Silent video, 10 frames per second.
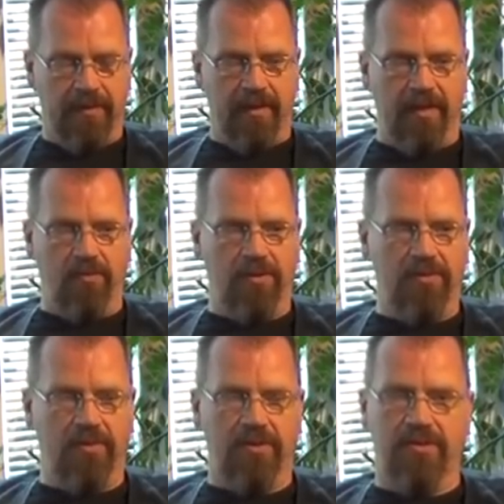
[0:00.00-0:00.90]
I wonder
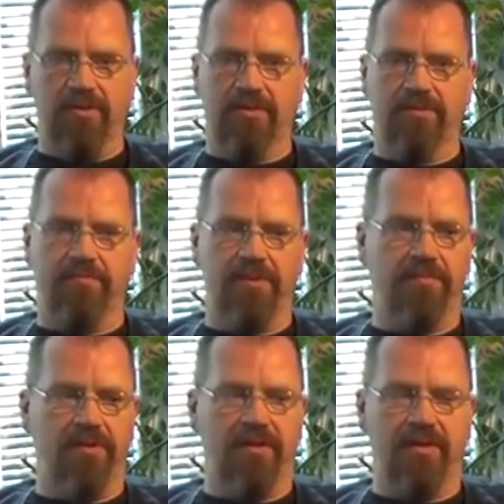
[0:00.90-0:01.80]
what these
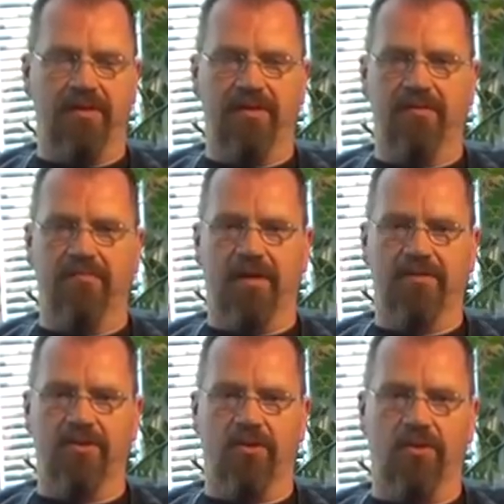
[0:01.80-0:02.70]
people in
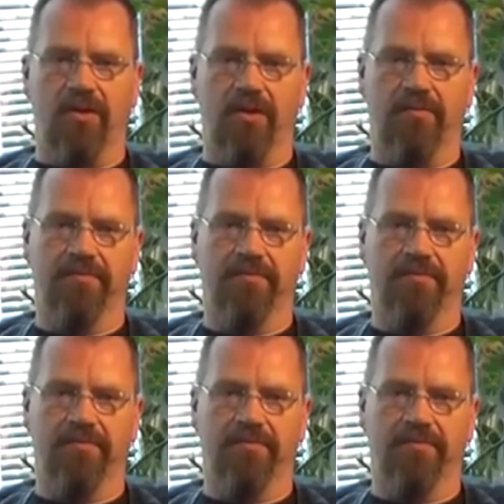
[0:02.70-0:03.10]
Barcelona